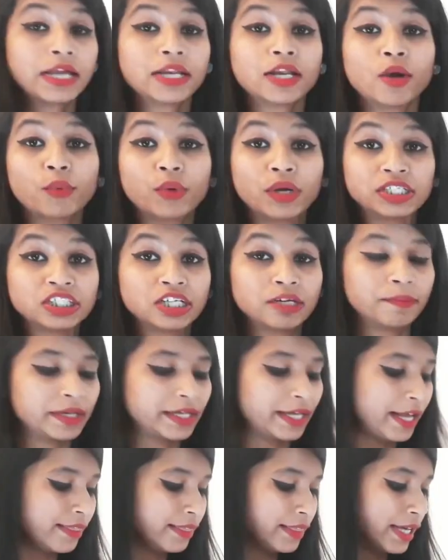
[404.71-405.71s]
Now question number
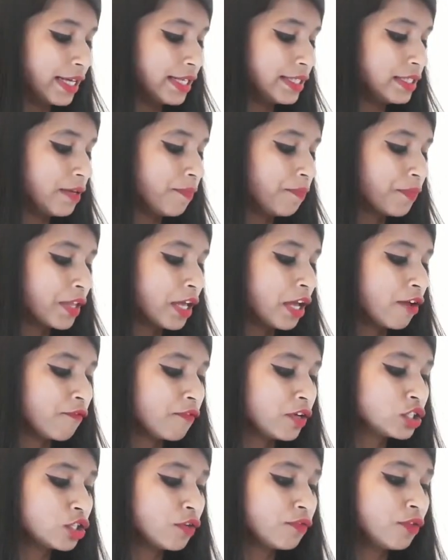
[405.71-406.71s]
10th is,
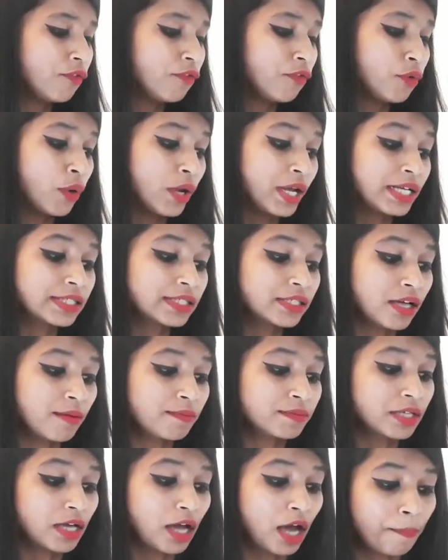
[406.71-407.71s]
which of the following
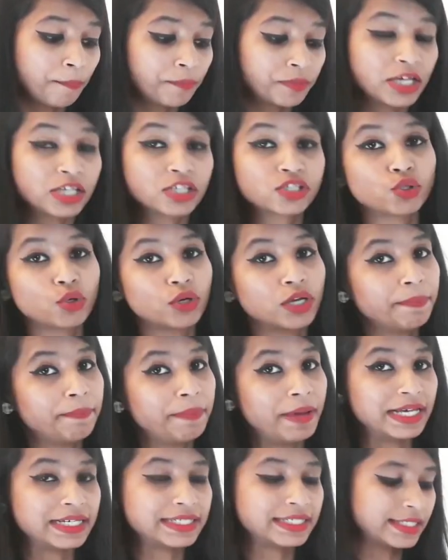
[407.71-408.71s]
sums up the story
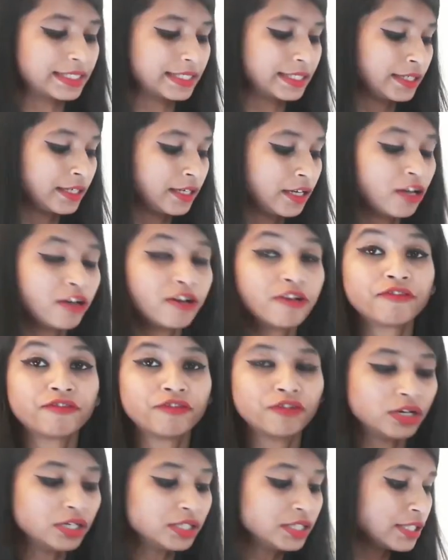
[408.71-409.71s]
best?
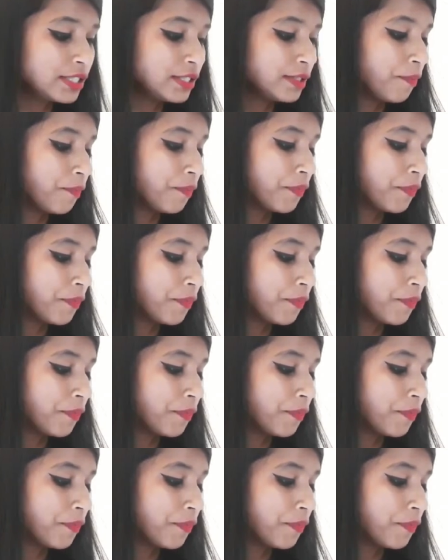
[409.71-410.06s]
First,